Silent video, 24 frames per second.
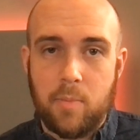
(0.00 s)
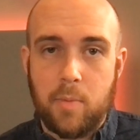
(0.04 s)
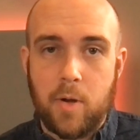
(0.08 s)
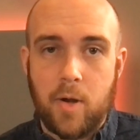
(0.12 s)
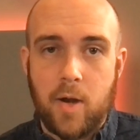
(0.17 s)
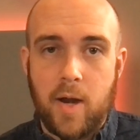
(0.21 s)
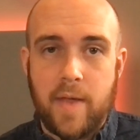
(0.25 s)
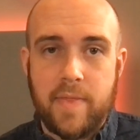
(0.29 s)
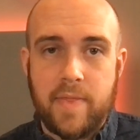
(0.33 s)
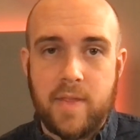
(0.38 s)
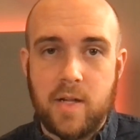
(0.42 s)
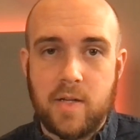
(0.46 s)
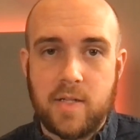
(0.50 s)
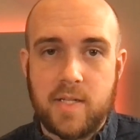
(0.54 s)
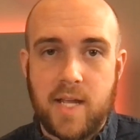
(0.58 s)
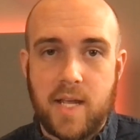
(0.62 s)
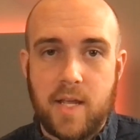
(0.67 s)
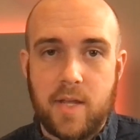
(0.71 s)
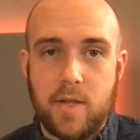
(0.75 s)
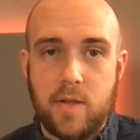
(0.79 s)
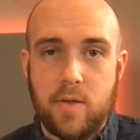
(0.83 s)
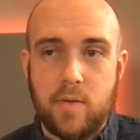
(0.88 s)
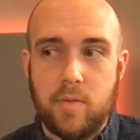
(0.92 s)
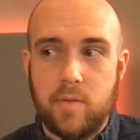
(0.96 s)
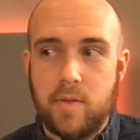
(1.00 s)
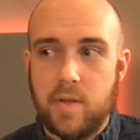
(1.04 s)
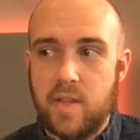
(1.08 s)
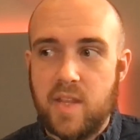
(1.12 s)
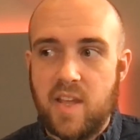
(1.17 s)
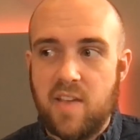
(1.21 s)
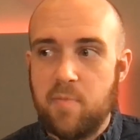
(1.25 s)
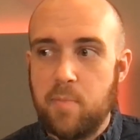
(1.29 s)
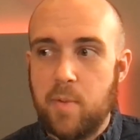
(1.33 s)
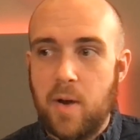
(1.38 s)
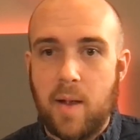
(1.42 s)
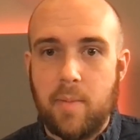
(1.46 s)
and they'll tell you that
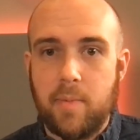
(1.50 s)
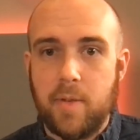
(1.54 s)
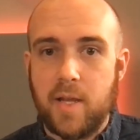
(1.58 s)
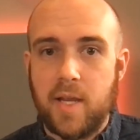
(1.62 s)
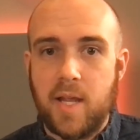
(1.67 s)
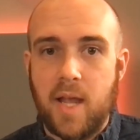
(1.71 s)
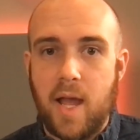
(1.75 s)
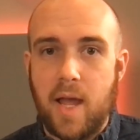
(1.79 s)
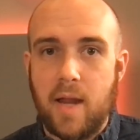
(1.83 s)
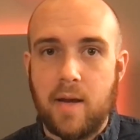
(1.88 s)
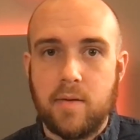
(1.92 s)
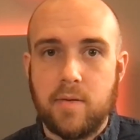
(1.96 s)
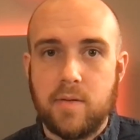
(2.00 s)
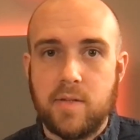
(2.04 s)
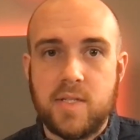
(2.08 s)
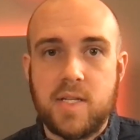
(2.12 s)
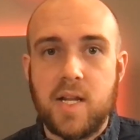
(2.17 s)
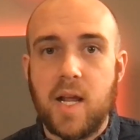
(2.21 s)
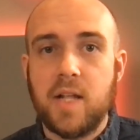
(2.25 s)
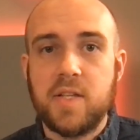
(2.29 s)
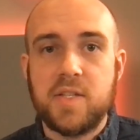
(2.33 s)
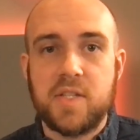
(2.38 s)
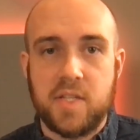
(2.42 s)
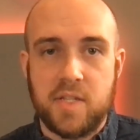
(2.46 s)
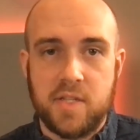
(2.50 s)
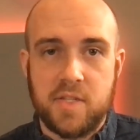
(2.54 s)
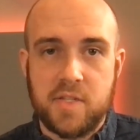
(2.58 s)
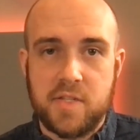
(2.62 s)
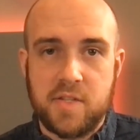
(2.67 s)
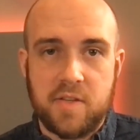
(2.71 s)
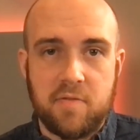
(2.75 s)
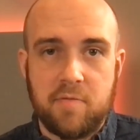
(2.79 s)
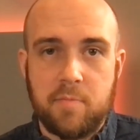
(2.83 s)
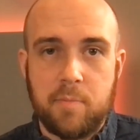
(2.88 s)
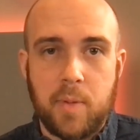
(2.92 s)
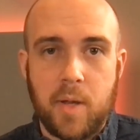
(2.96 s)
they've probably got dozens
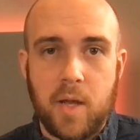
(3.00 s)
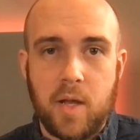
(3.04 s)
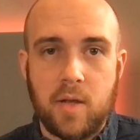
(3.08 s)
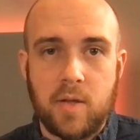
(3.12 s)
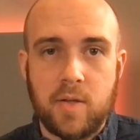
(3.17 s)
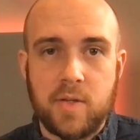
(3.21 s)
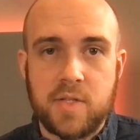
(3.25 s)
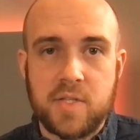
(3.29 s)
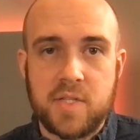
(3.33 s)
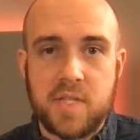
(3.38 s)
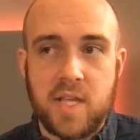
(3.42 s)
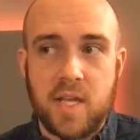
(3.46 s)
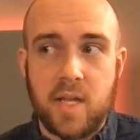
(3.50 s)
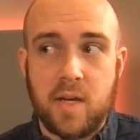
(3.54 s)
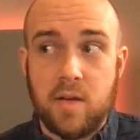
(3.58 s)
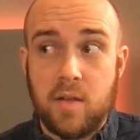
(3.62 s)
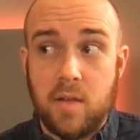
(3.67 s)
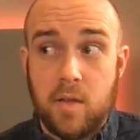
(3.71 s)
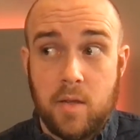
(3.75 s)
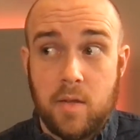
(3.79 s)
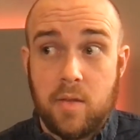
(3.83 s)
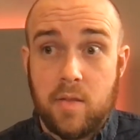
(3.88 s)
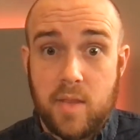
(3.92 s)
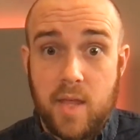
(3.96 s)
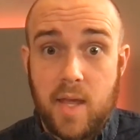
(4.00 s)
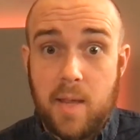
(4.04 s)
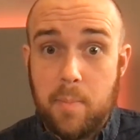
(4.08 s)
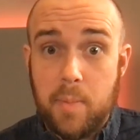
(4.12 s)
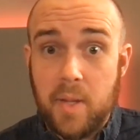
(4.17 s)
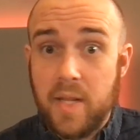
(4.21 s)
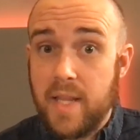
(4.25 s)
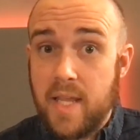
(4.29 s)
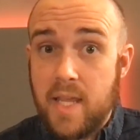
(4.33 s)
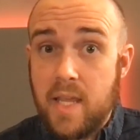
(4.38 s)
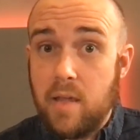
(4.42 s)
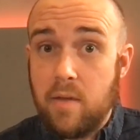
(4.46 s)
of bugs that they
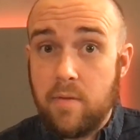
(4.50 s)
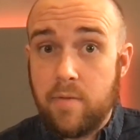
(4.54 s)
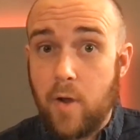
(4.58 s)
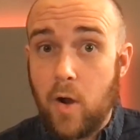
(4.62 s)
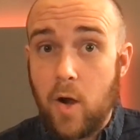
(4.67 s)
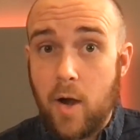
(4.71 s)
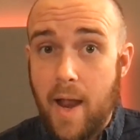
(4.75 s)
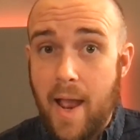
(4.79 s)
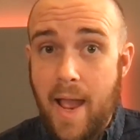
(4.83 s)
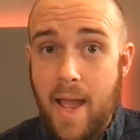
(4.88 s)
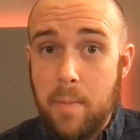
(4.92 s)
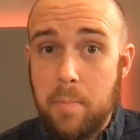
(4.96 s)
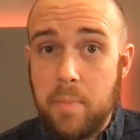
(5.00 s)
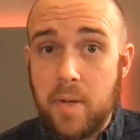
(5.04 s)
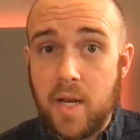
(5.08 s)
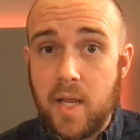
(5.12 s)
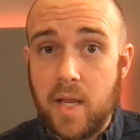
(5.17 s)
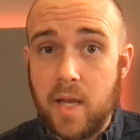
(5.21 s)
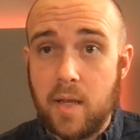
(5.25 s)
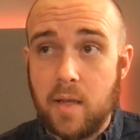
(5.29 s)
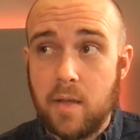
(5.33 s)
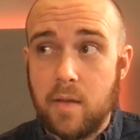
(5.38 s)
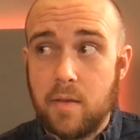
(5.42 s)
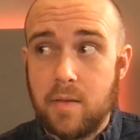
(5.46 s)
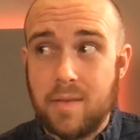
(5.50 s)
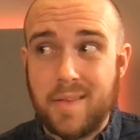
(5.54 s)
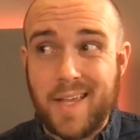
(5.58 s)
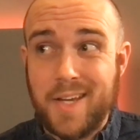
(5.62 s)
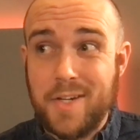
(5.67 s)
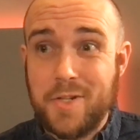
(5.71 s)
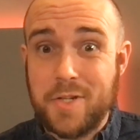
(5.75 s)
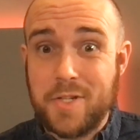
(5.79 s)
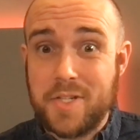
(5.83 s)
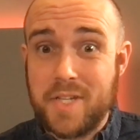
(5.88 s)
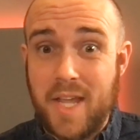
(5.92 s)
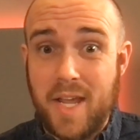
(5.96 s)
believe are happening, they
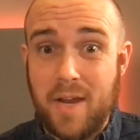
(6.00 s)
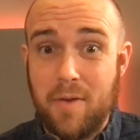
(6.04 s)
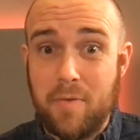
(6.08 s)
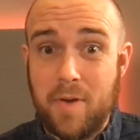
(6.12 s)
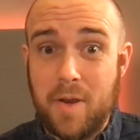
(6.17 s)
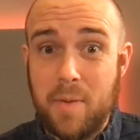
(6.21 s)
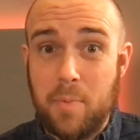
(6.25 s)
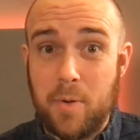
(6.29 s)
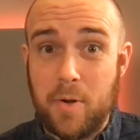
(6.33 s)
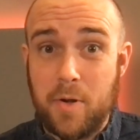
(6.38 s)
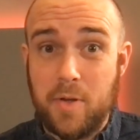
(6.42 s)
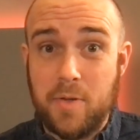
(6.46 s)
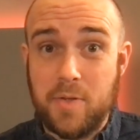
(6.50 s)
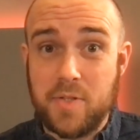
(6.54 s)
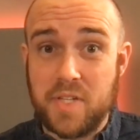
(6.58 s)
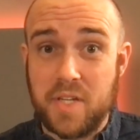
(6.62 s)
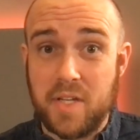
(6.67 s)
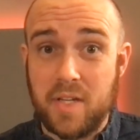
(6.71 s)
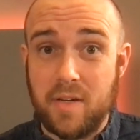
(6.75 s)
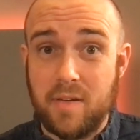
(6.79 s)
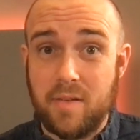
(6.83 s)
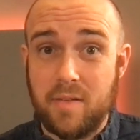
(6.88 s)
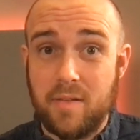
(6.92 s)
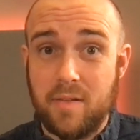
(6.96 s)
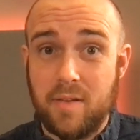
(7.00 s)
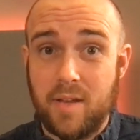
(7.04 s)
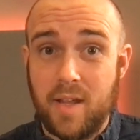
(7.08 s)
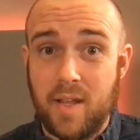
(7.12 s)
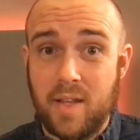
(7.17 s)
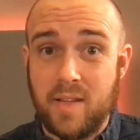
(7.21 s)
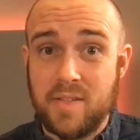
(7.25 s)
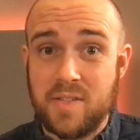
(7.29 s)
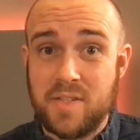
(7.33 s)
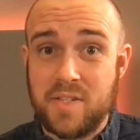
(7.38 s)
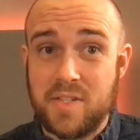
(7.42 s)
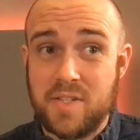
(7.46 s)
just can't reproduce it.
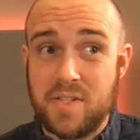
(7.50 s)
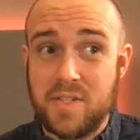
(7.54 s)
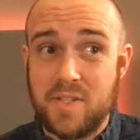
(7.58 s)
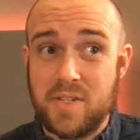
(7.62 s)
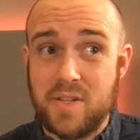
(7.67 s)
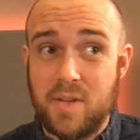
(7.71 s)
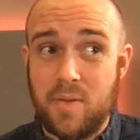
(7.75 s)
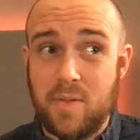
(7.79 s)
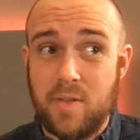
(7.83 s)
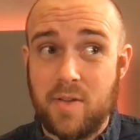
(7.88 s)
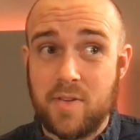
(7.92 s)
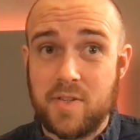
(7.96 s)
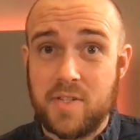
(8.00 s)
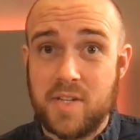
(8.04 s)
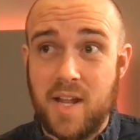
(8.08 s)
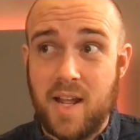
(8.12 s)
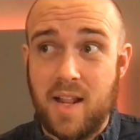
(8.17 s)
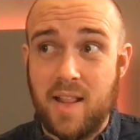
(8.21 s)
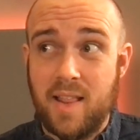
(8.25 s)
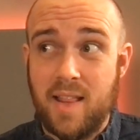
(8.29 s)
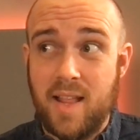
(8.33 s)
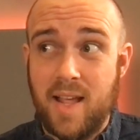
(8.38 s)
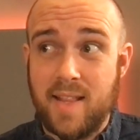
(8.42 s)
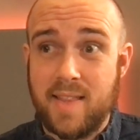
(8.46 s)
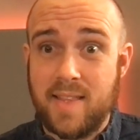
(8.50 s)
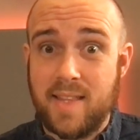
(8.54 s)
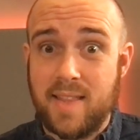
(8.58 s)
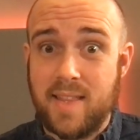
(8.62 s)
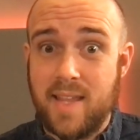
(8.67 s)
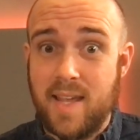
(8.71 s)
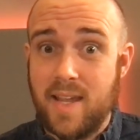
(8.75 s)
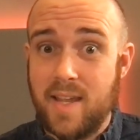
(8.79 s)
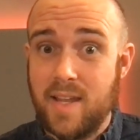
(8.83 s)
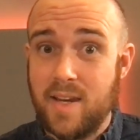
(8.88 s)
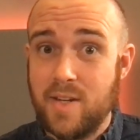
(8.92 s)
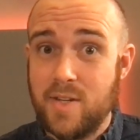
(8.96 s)
And so there's not a lot that
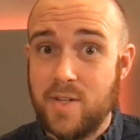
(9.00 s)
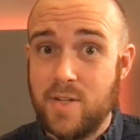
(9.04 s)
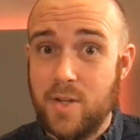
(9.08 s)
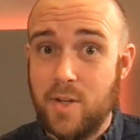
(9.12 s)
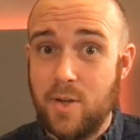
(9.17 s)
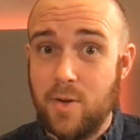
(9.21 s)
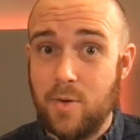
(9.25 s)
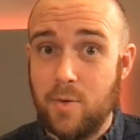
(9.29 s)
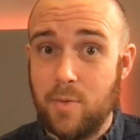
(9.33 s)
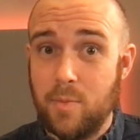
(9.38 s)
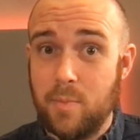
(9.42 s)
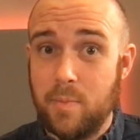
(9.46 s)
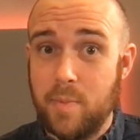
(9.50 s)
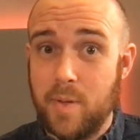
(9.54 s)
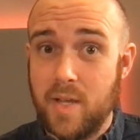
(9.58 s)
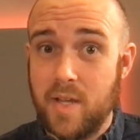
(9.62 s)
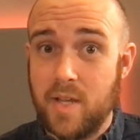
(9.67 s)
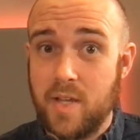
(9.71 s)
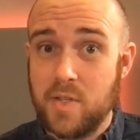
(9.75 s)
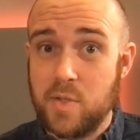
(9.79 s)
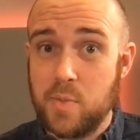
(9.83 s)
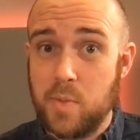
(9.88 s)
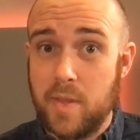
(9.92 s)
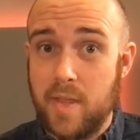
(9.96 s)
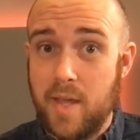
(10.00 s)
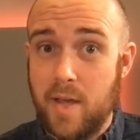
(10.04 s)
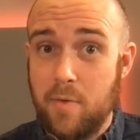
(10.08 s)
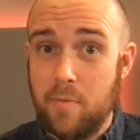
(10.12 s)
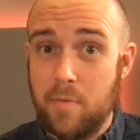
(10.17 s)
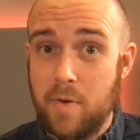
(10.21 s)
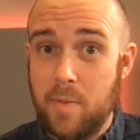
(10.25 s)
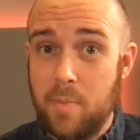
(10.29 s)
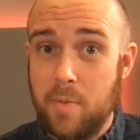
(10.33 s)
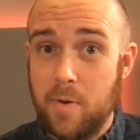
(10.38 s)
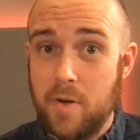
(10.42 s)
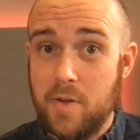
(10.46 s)
they can do, because without
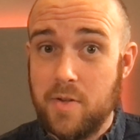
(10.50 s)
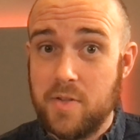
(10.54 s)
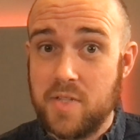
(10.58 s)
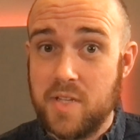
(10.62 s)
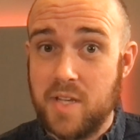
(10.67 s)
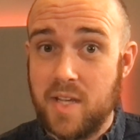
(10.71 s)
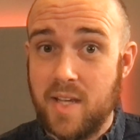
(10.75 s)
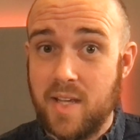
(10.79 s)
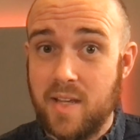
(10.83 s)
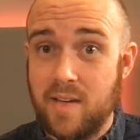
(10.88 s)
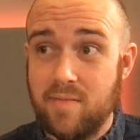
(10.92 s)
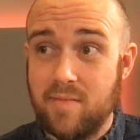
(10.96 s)
reproducing it,